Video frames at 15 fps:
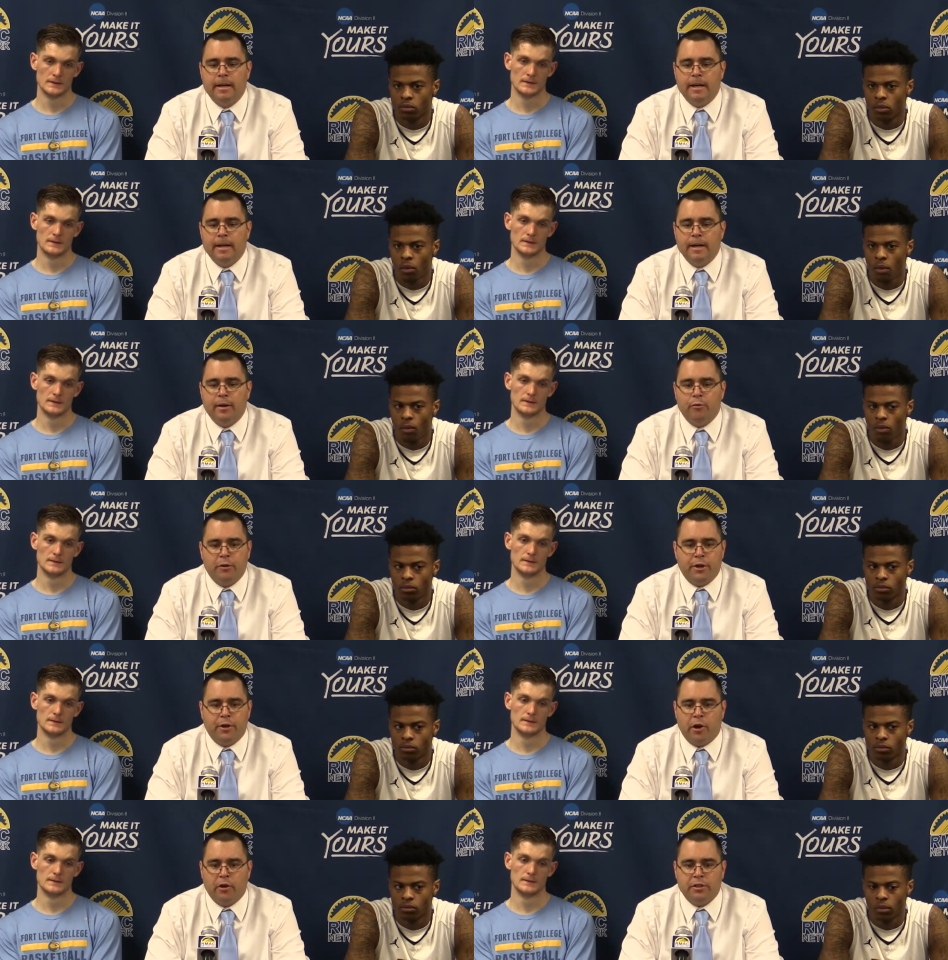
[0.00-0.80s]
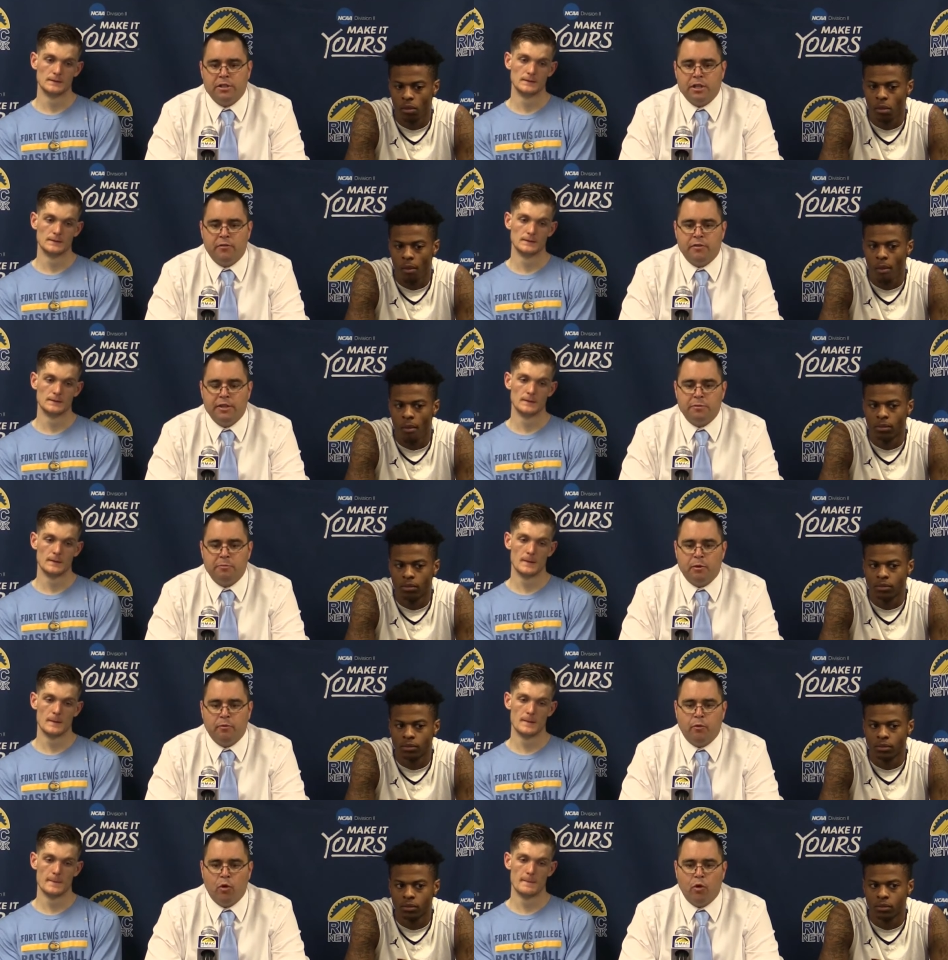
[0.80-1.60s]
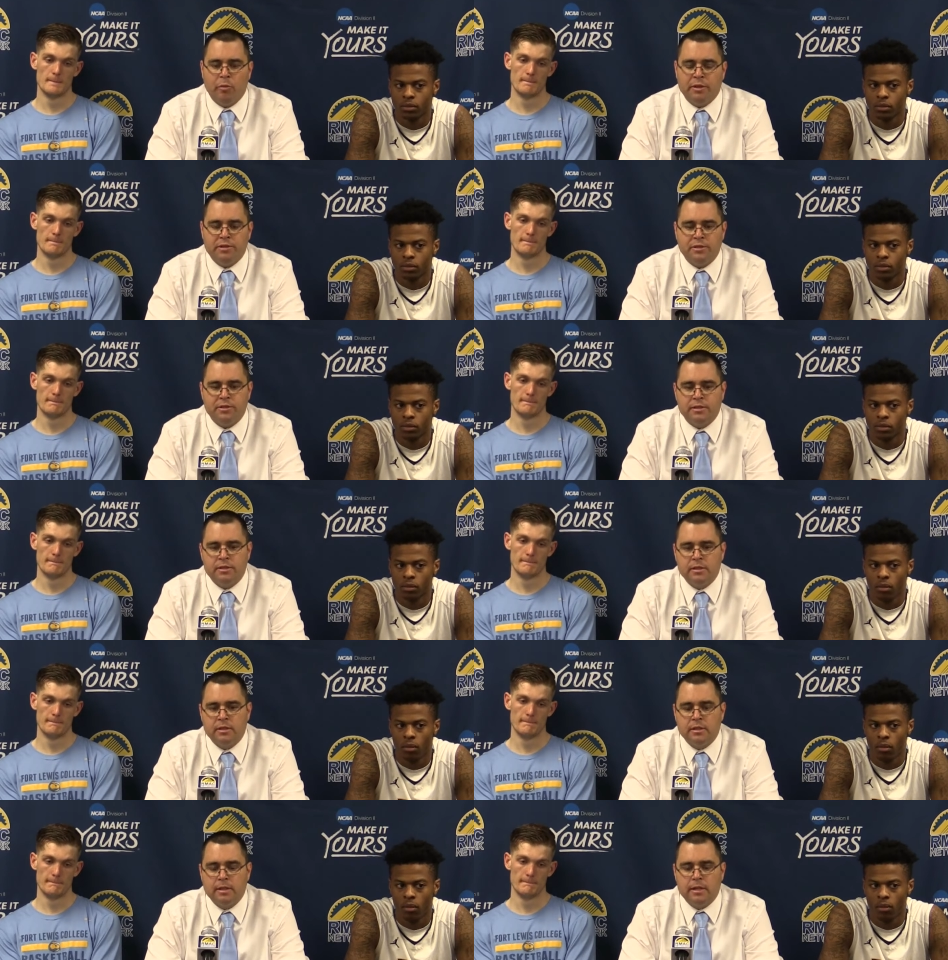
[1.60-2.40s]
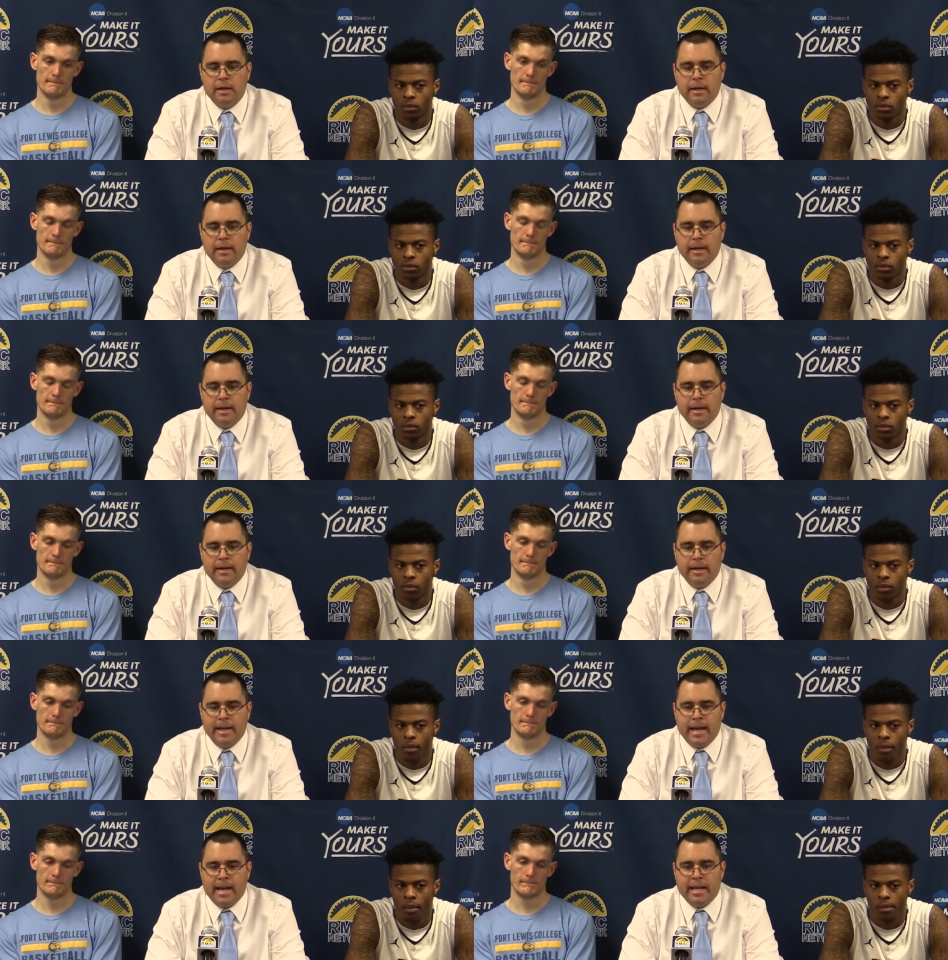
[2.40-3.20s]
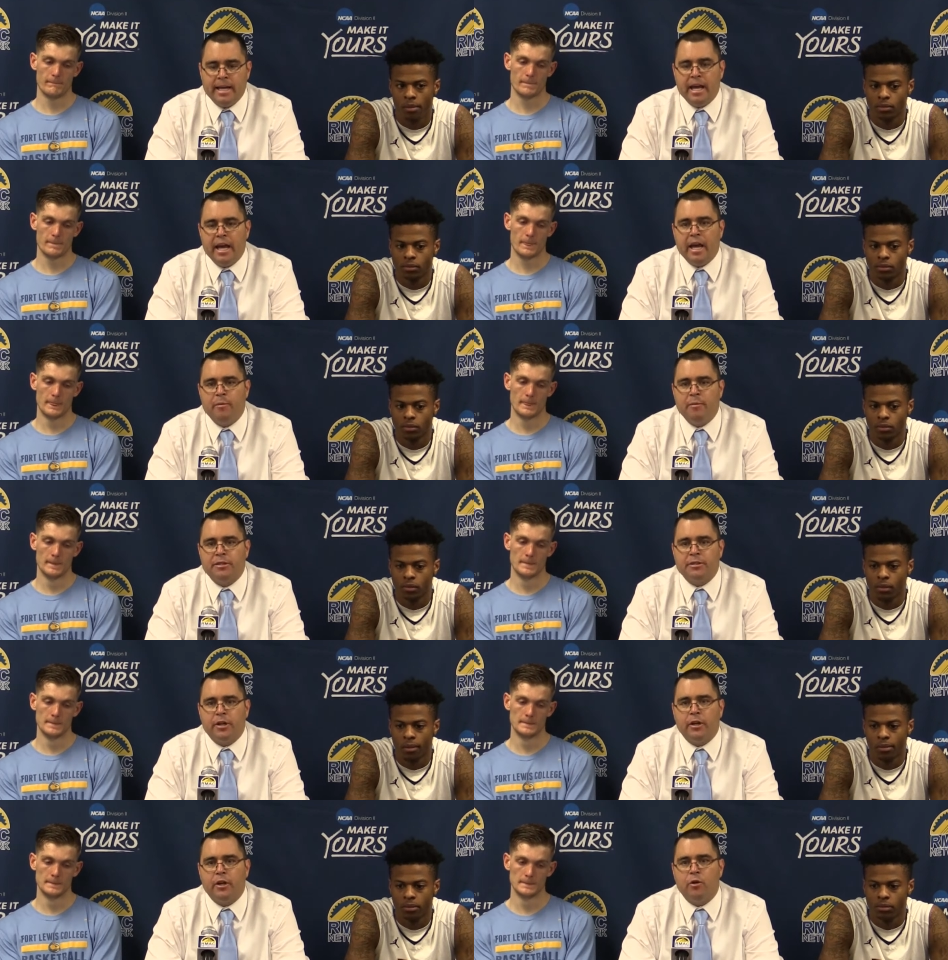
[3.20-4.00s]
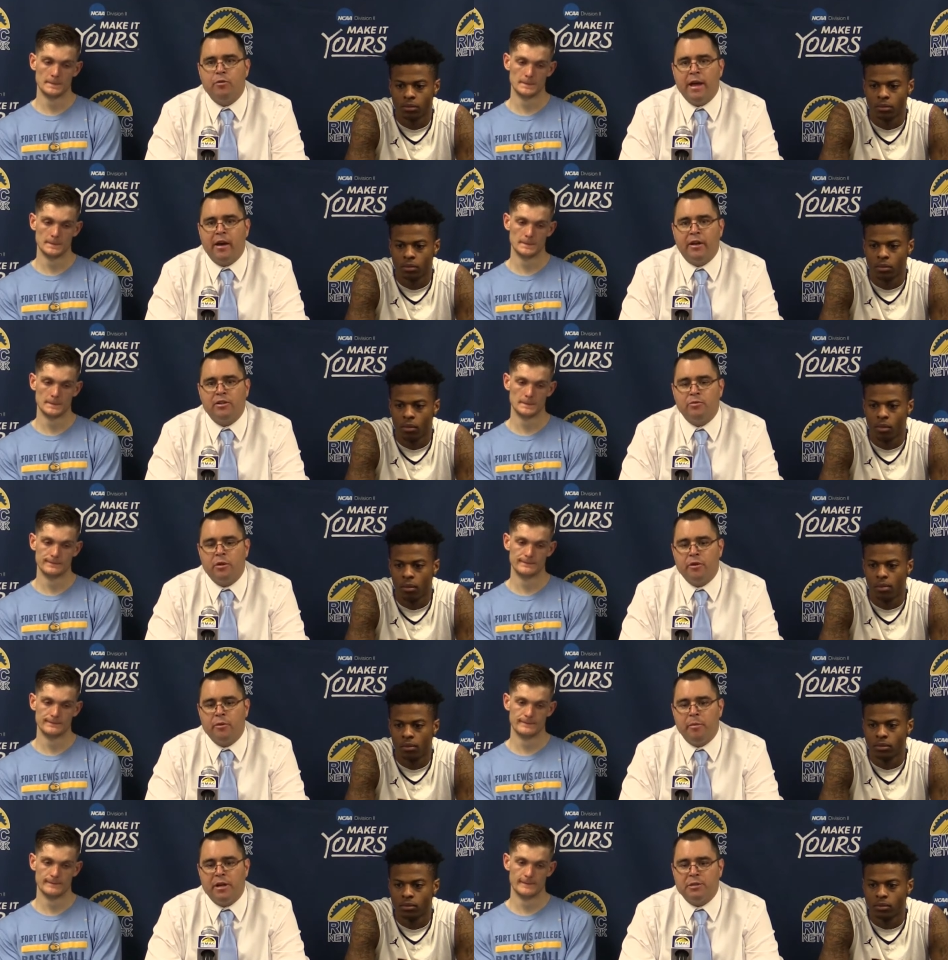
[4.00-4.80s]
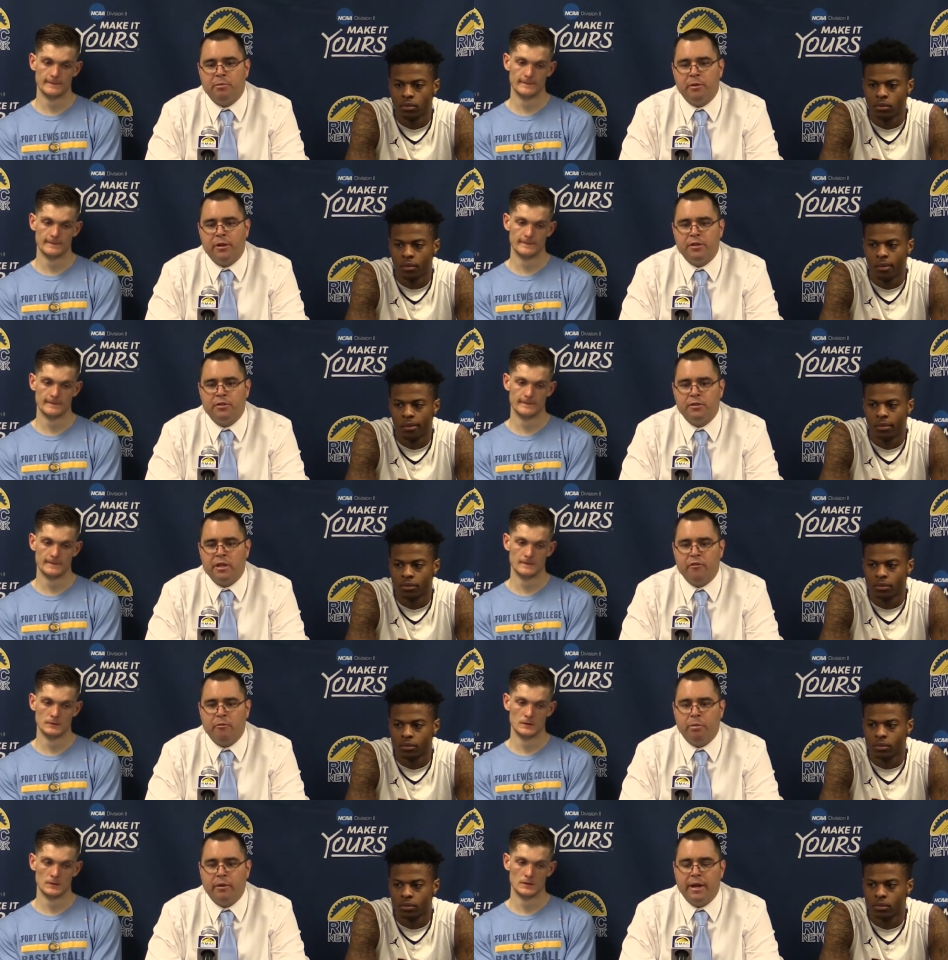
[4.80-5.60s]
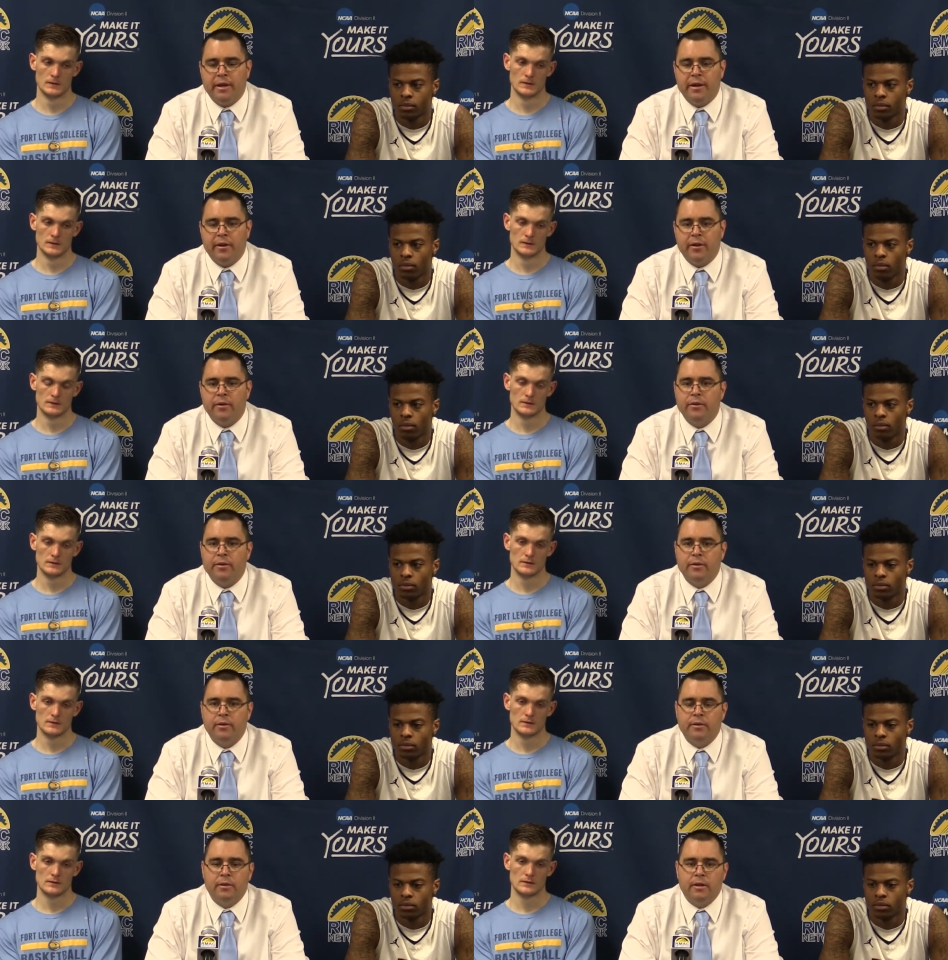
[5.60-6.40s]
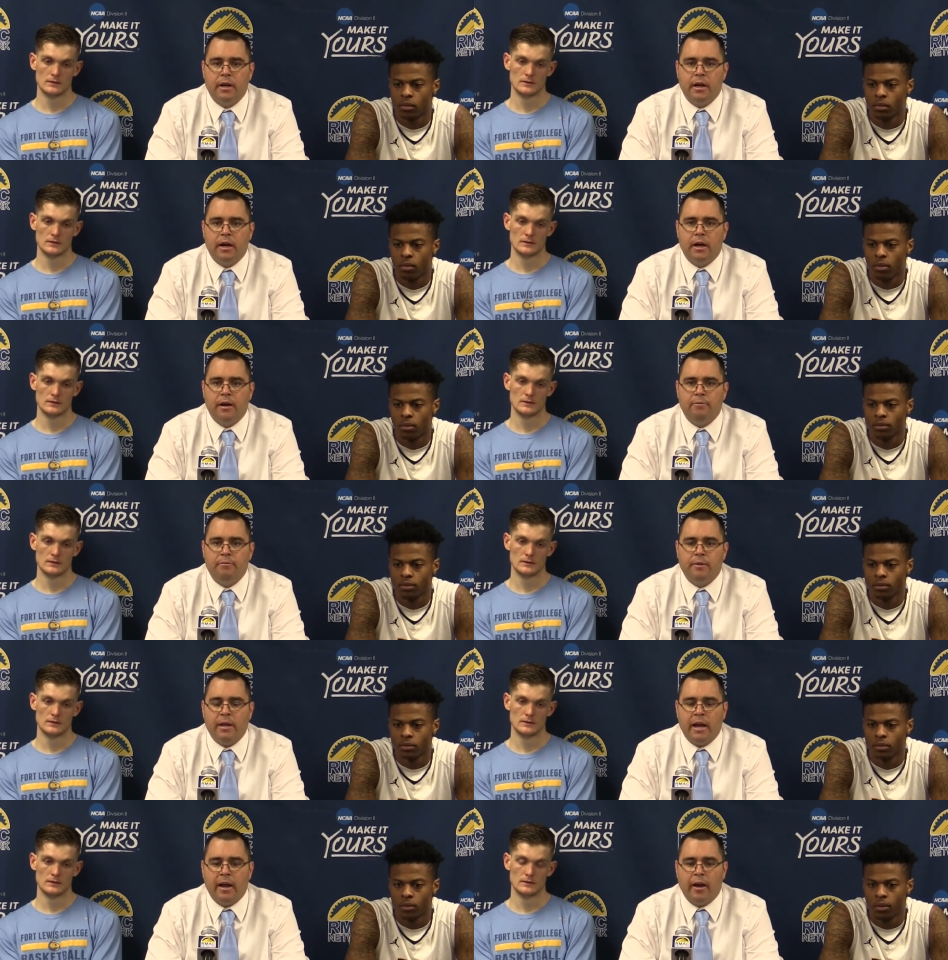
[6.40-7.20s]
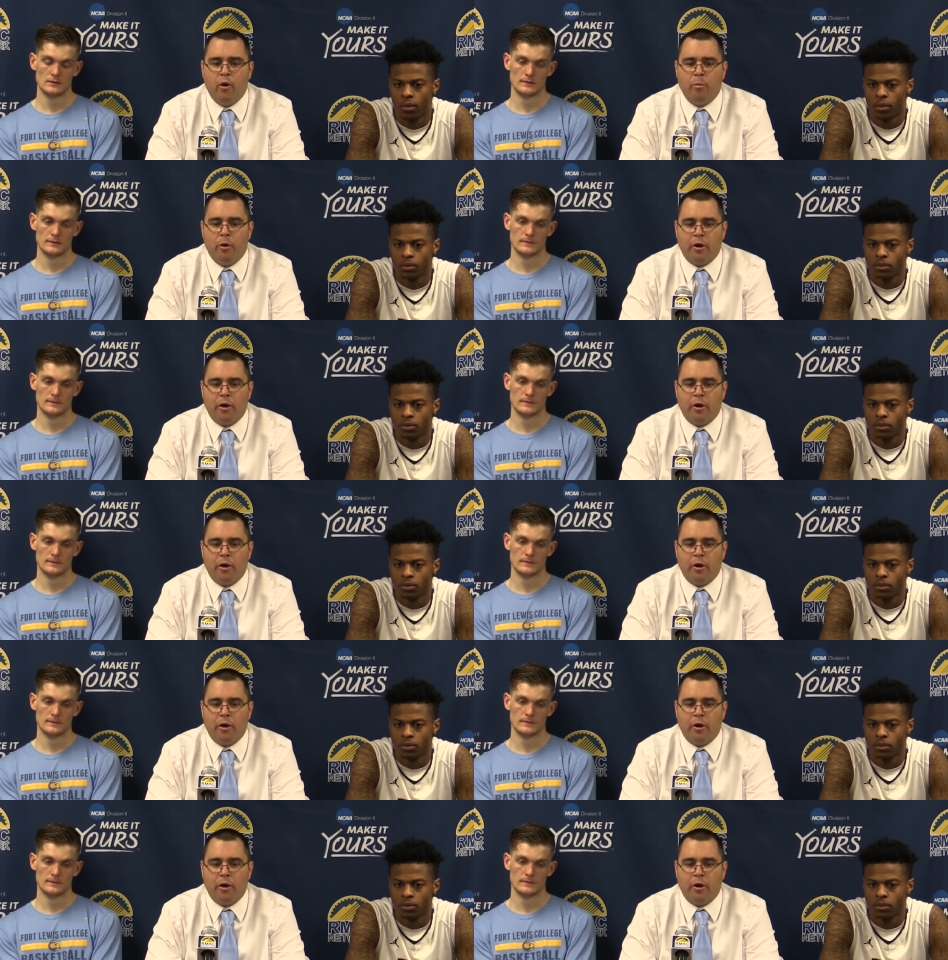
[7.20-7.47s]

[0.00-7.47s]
Speaker 1: Uh, regardless of his performance uh, in any game, he's going to go down as one of the best players that's ever played here. Uh, and I hope